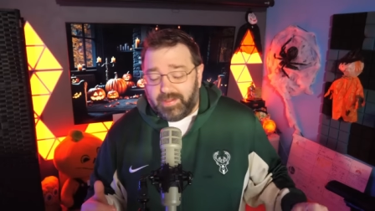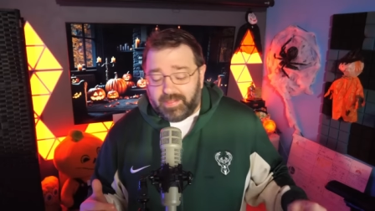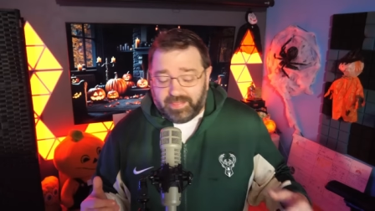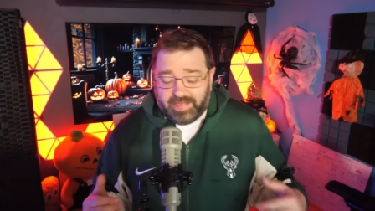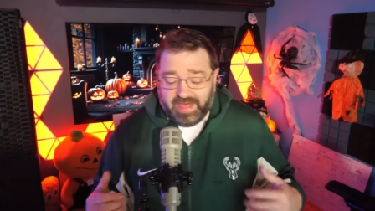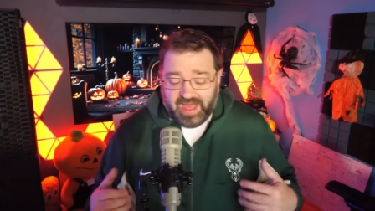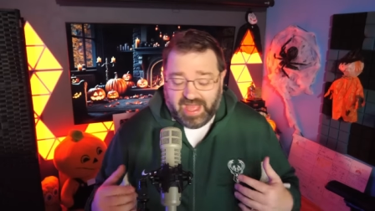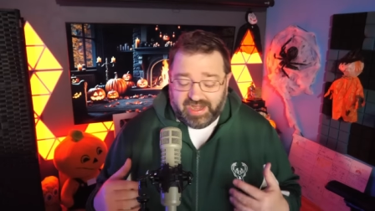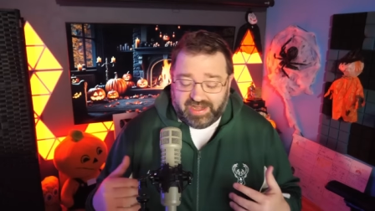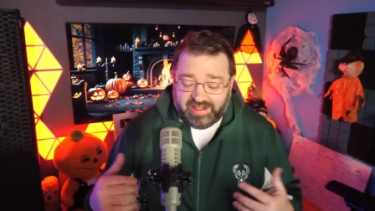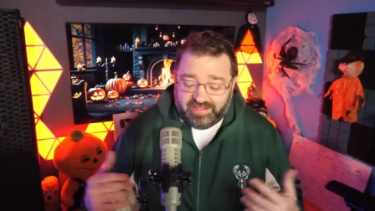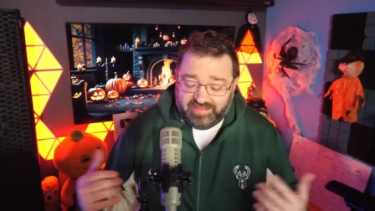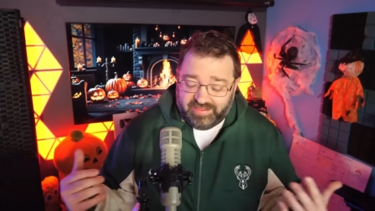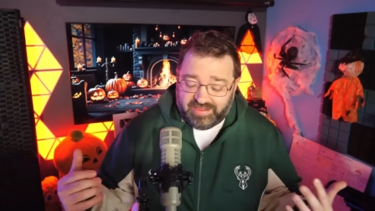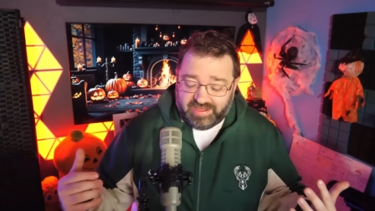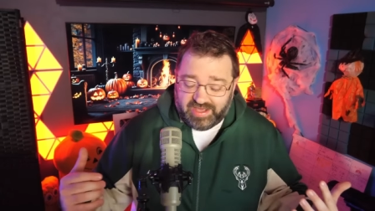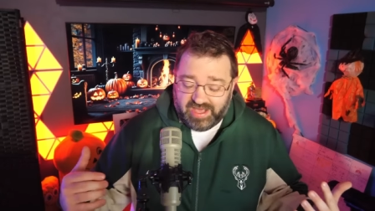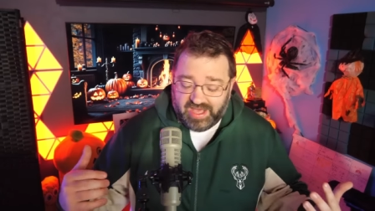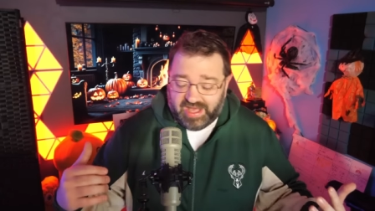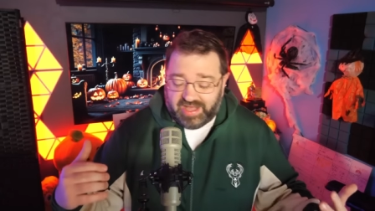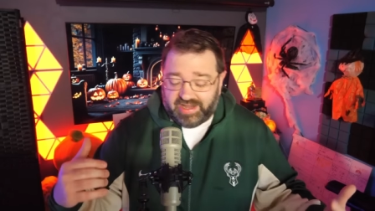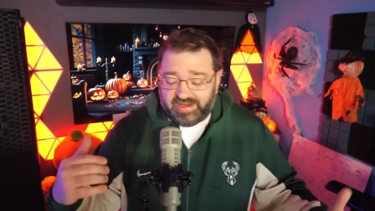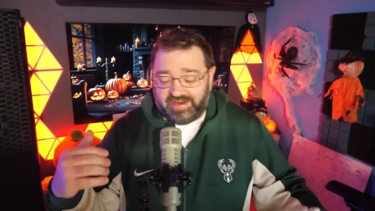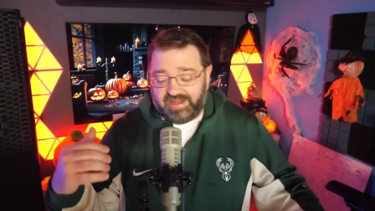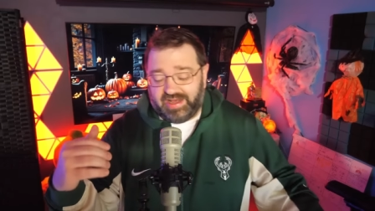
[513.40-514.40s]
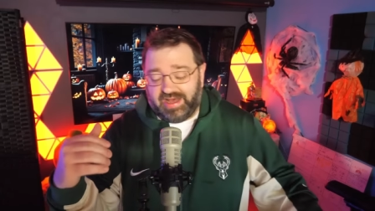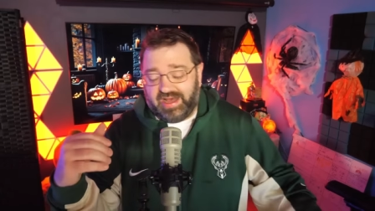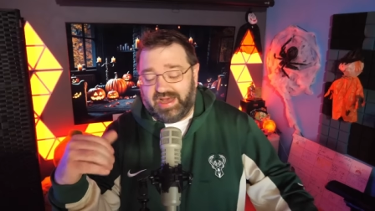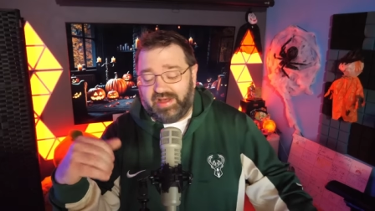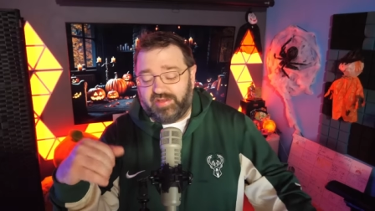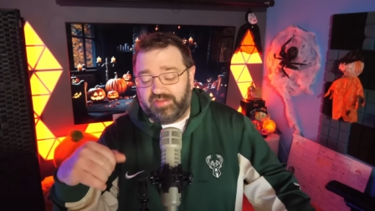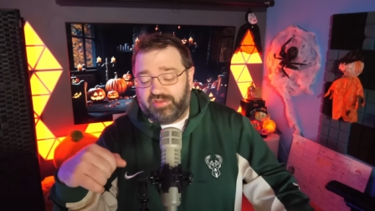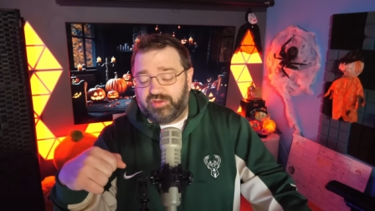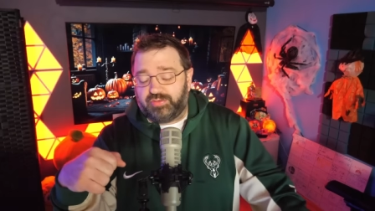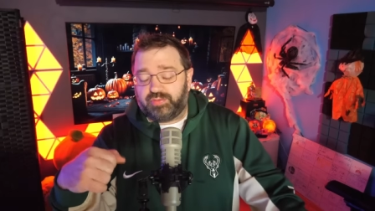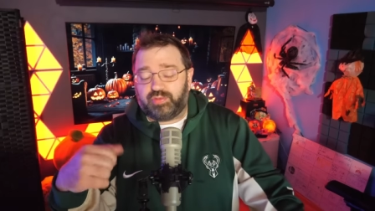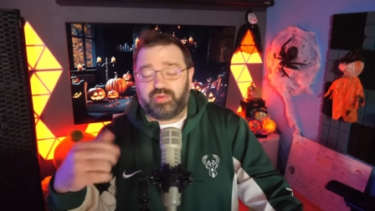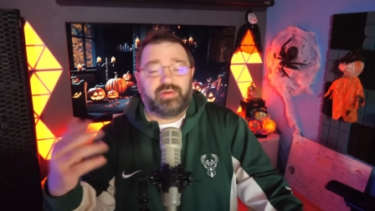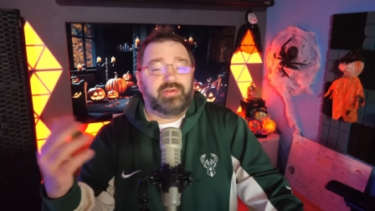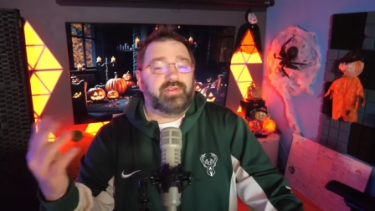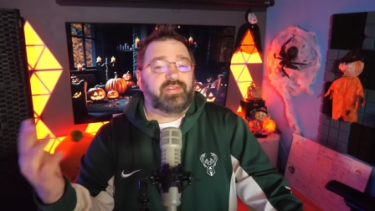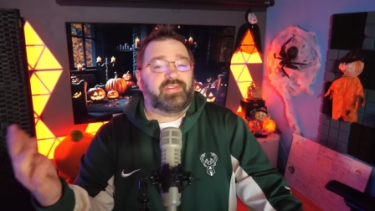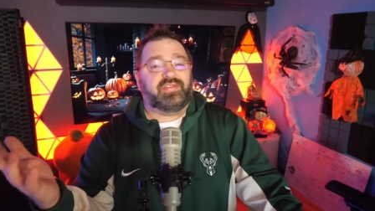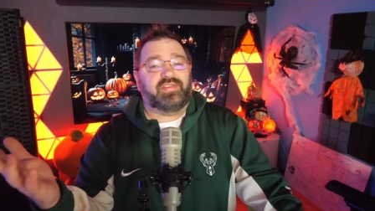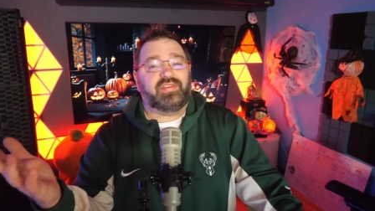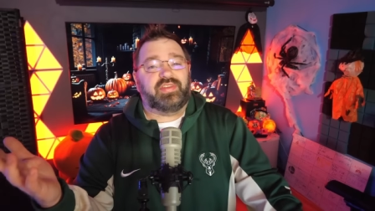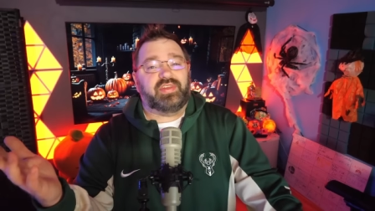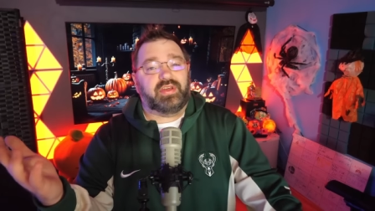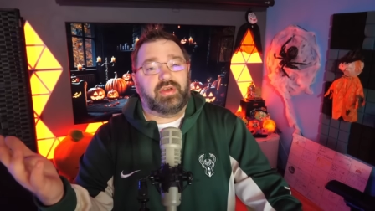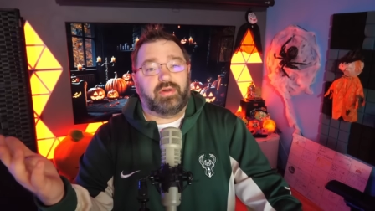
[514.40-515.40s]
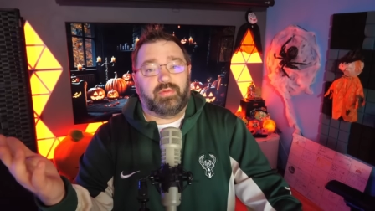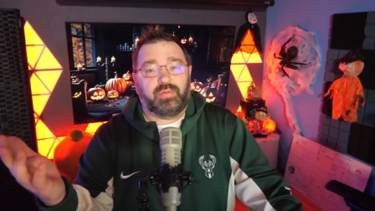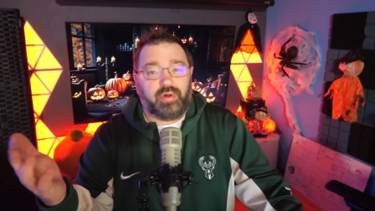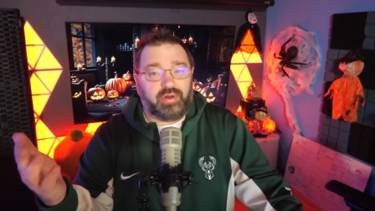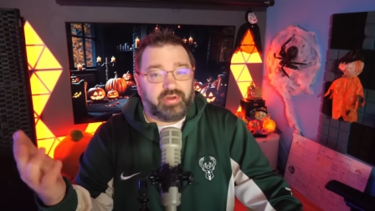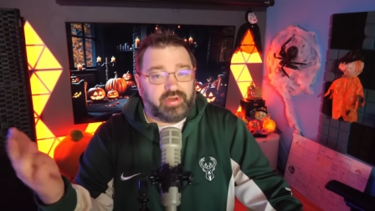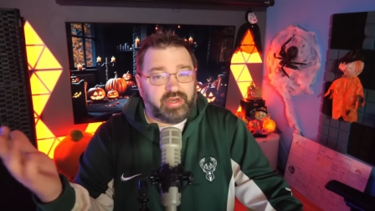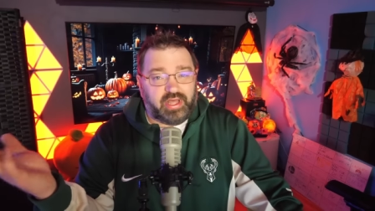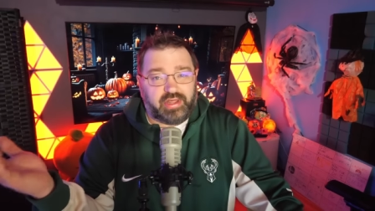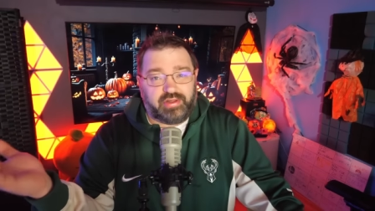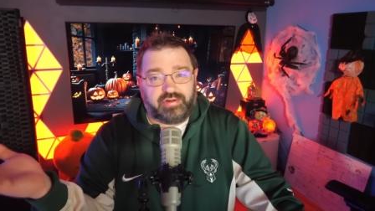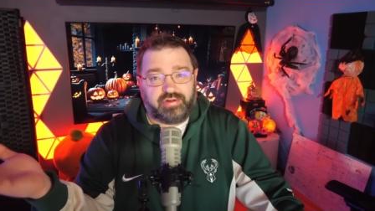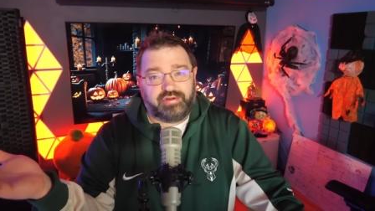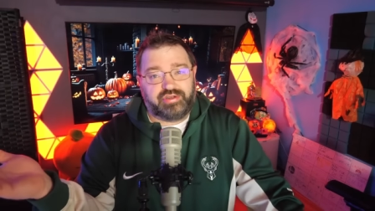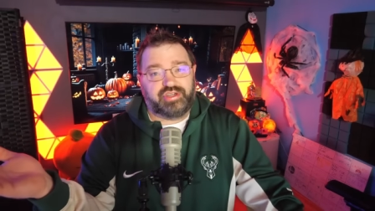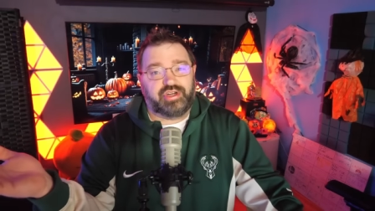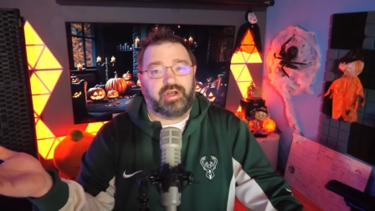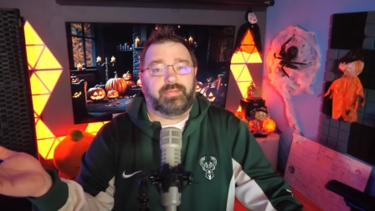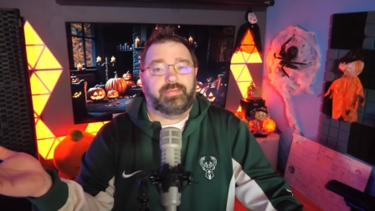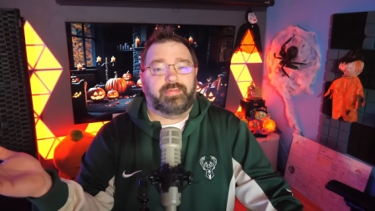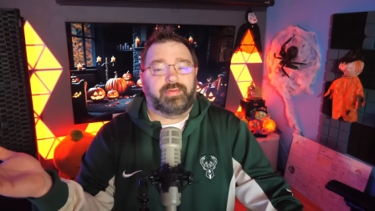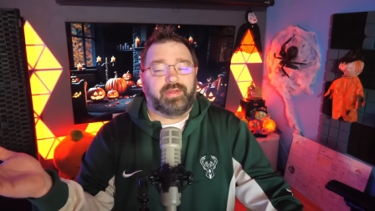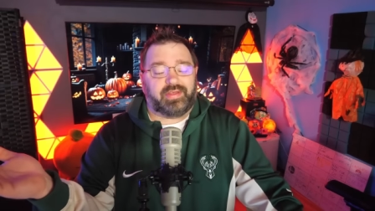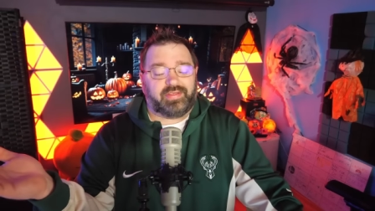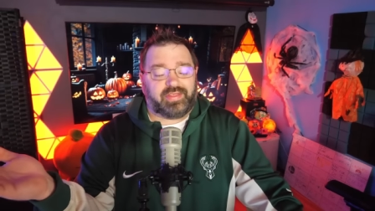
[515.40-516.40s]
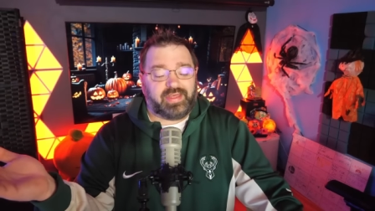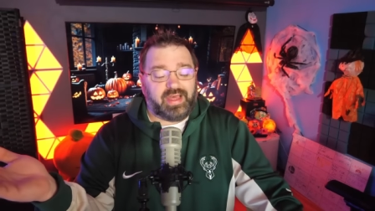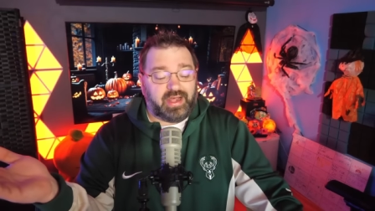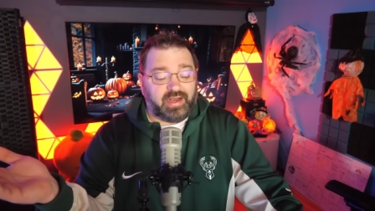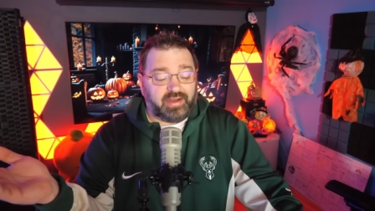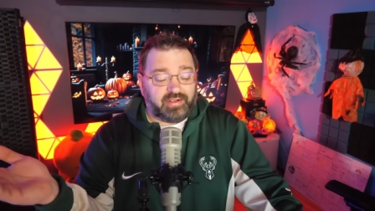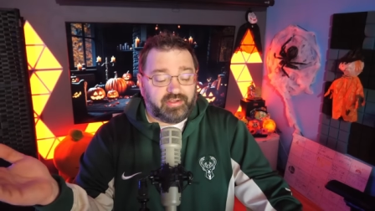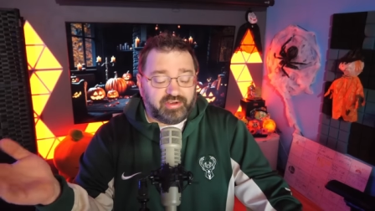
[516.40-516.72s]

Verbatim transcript: that in the end, you wouldn't see a $1 jump like that.